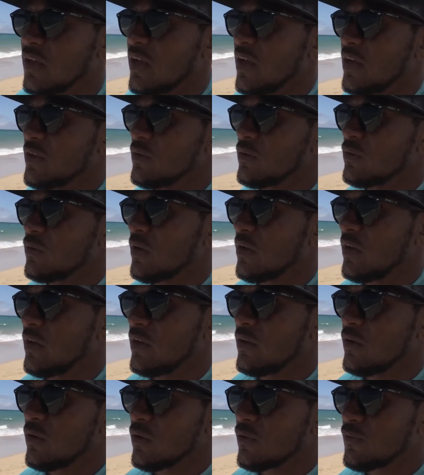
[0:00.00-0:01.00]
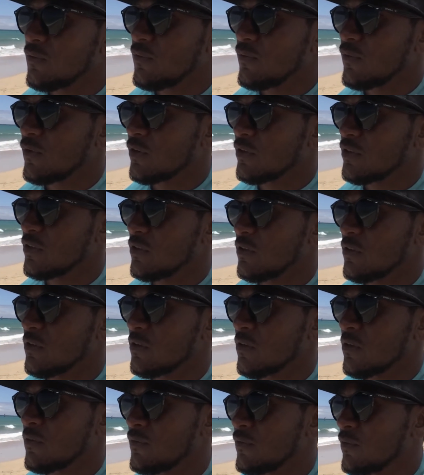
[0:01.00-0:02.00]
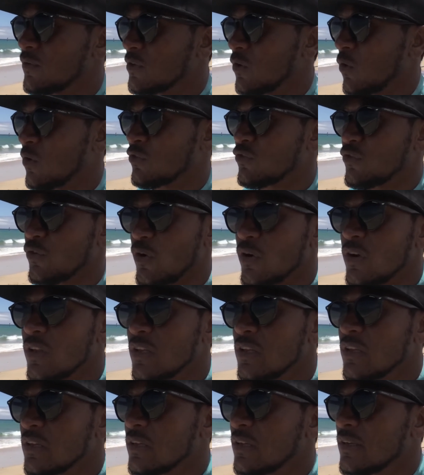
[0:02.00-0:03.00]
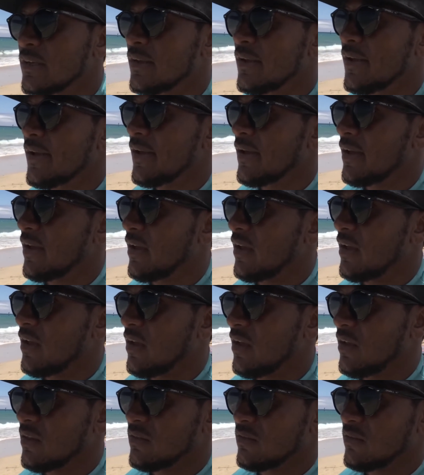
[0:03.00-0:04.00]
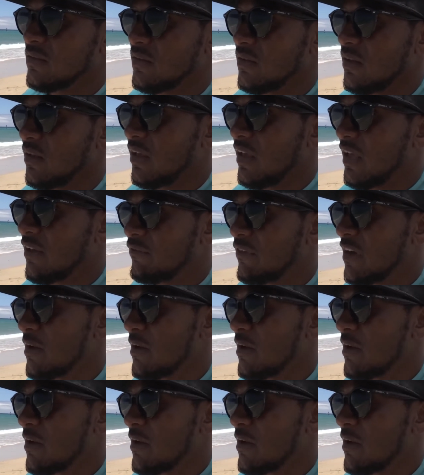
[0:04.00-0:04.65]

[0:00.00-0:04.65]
I look for the control, and if